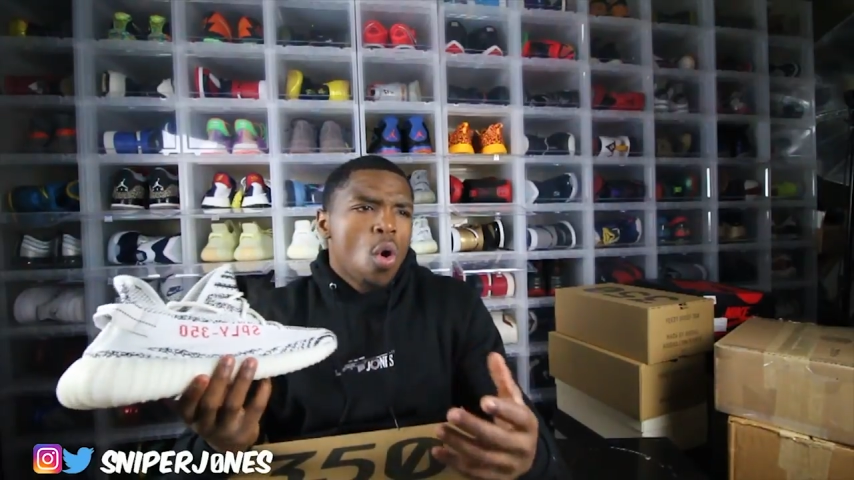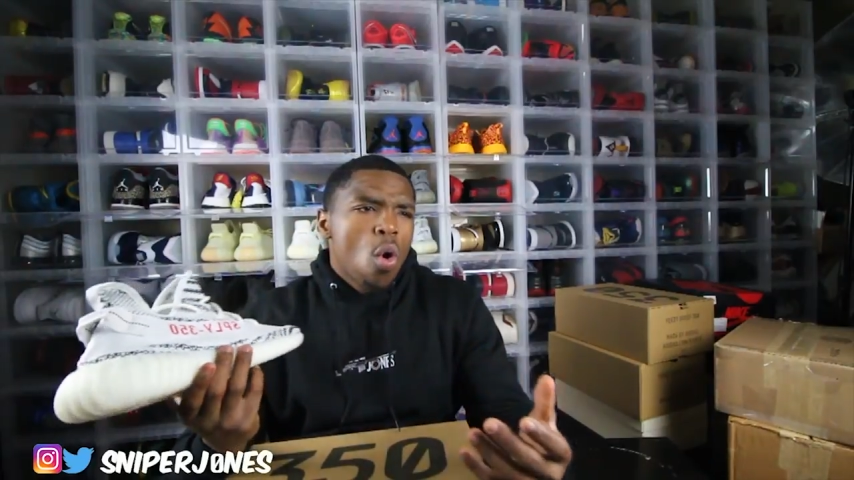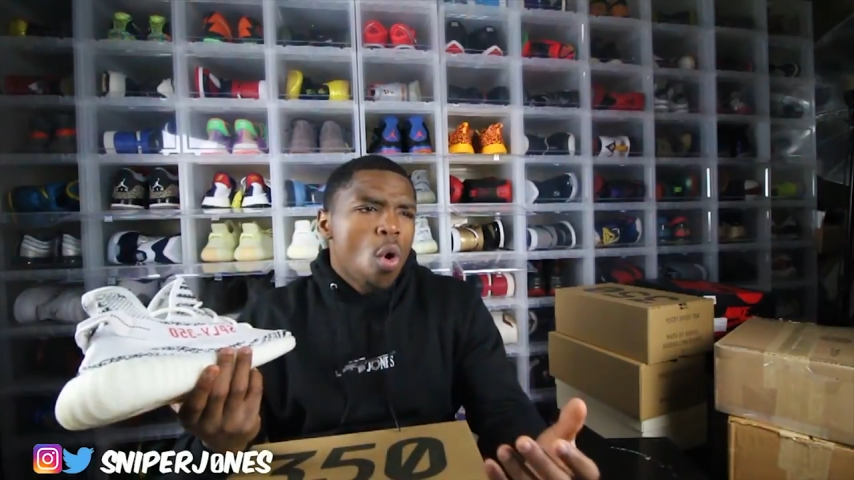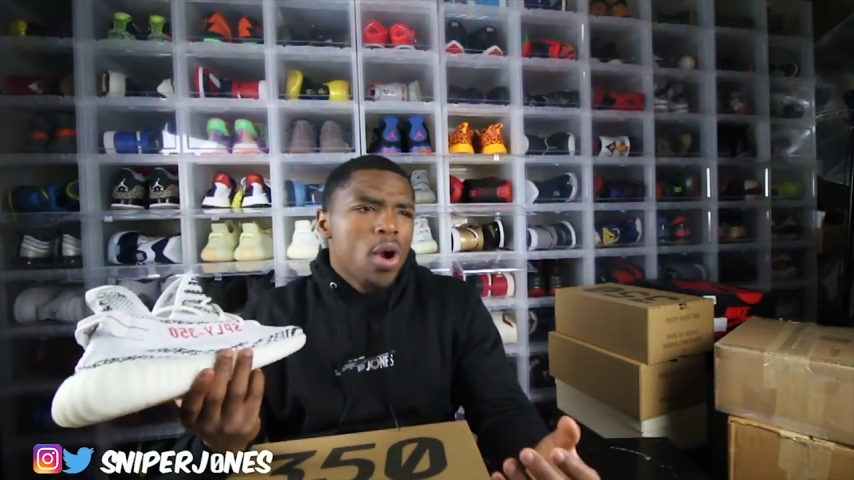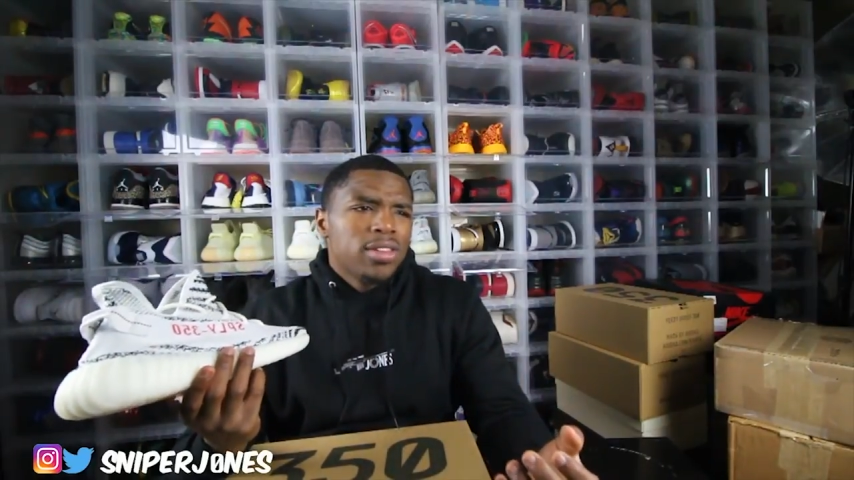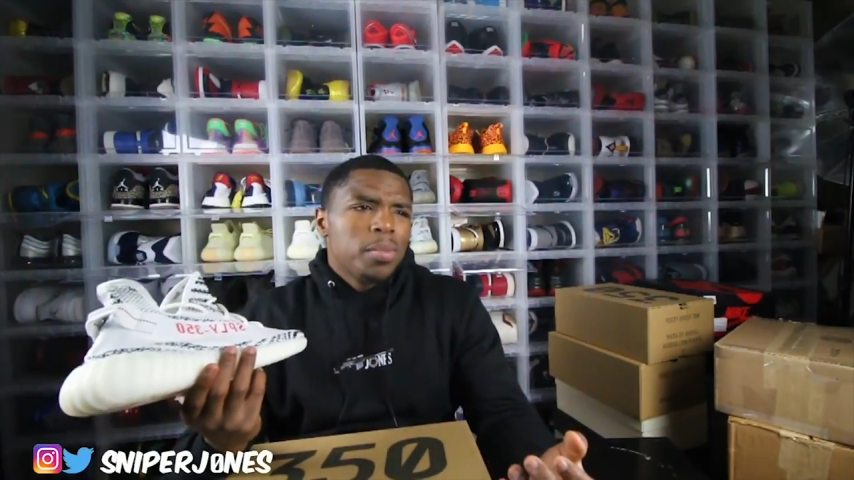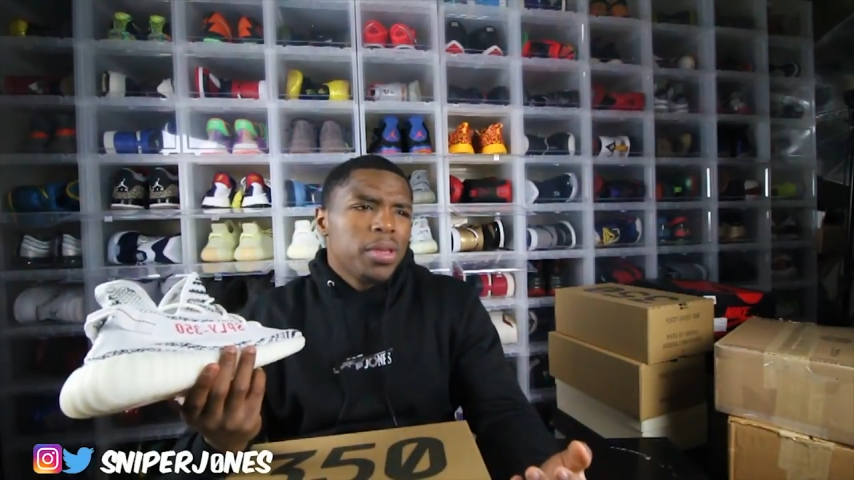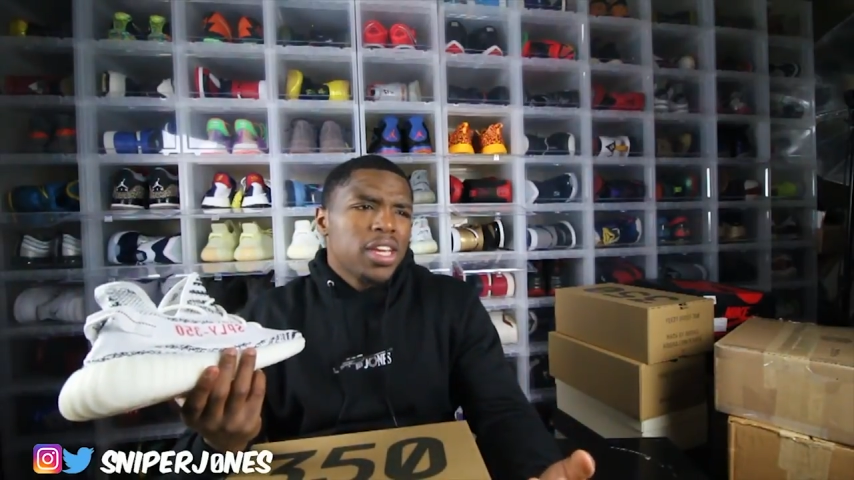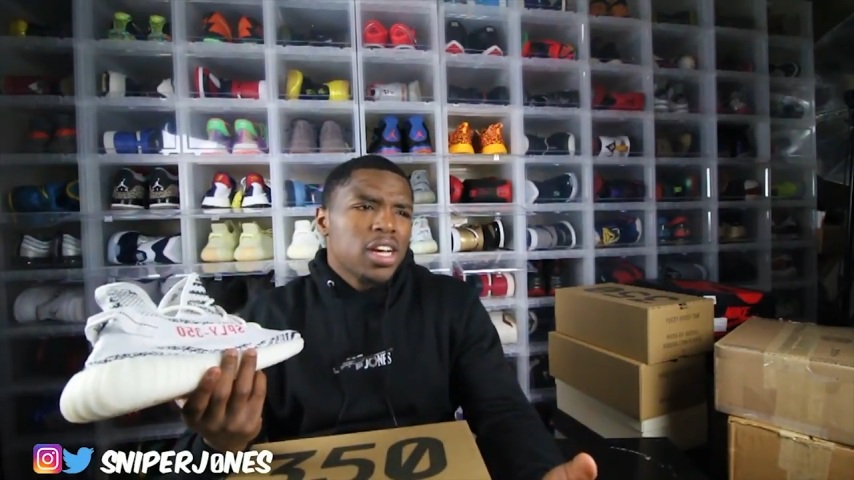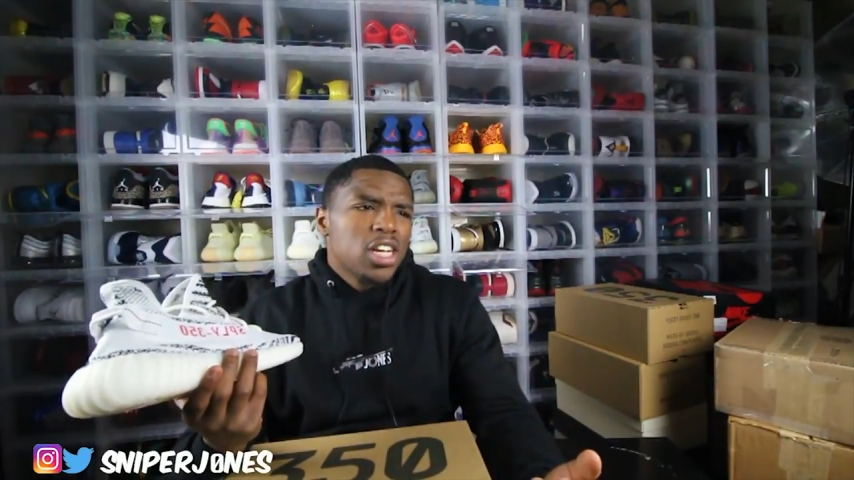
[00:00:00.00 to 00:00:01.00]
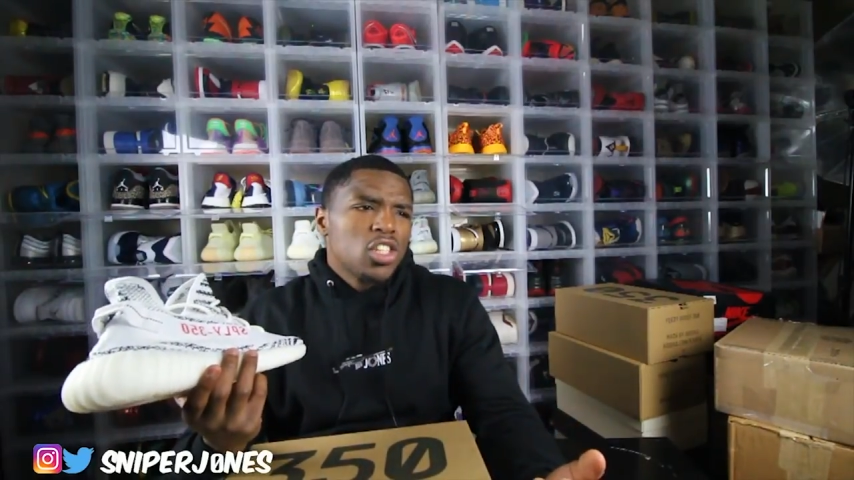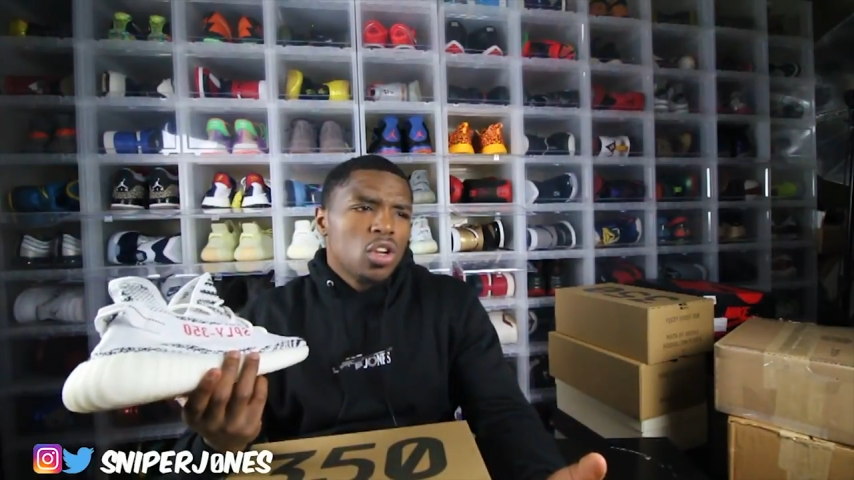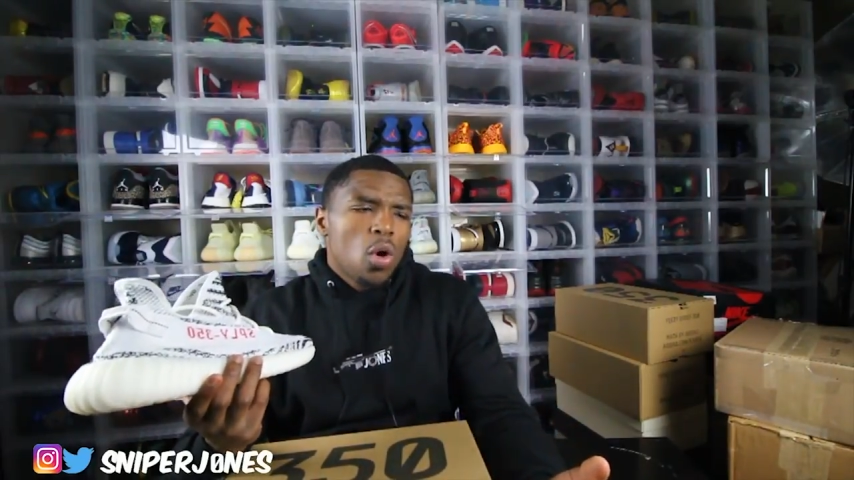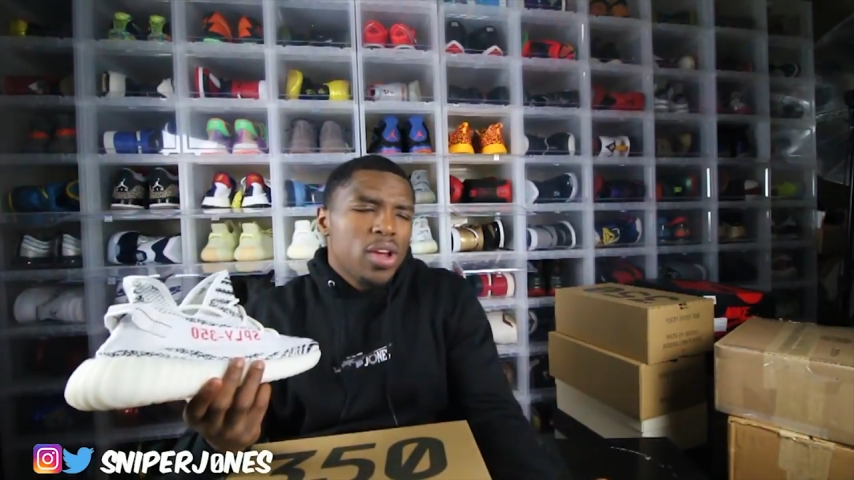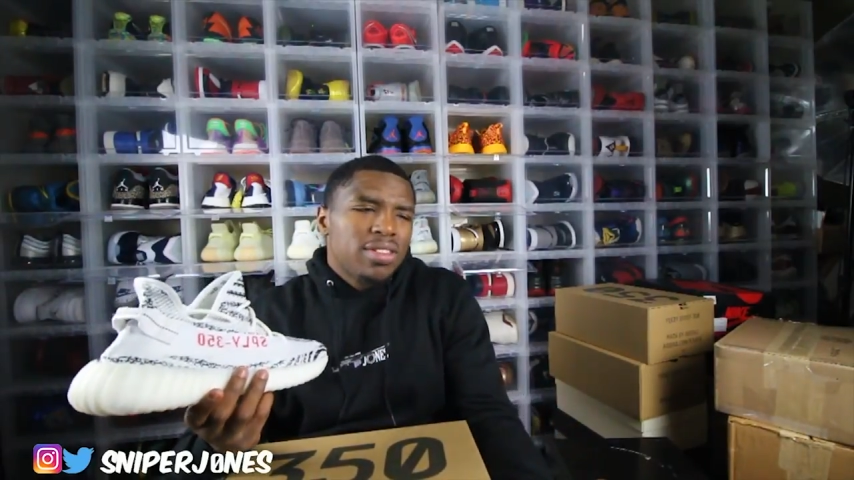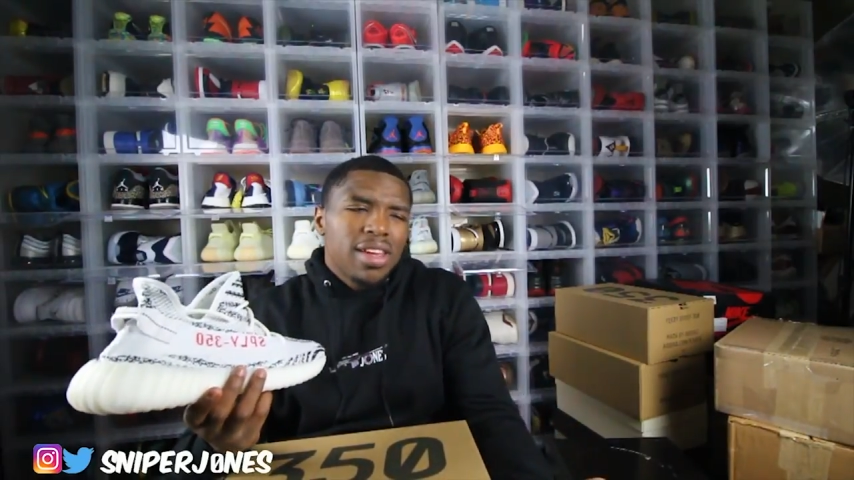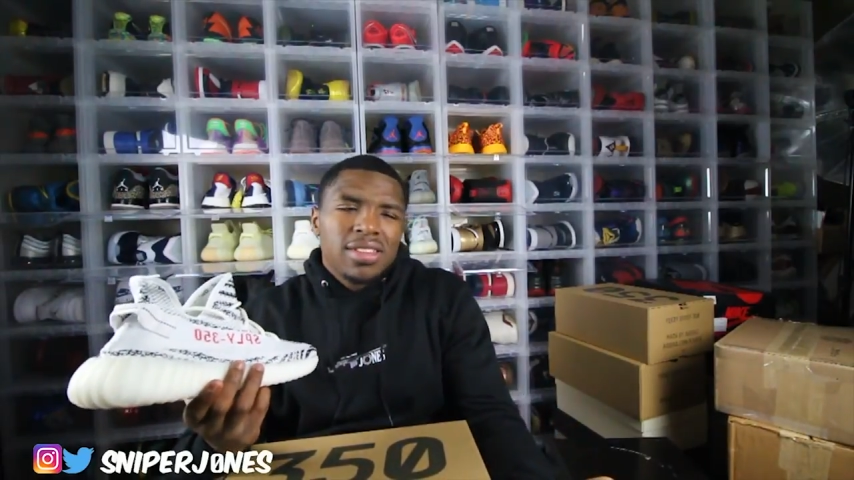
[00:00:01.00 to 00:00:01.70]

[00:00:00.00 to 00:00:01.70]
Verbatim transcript: Or is it because, you know, it's,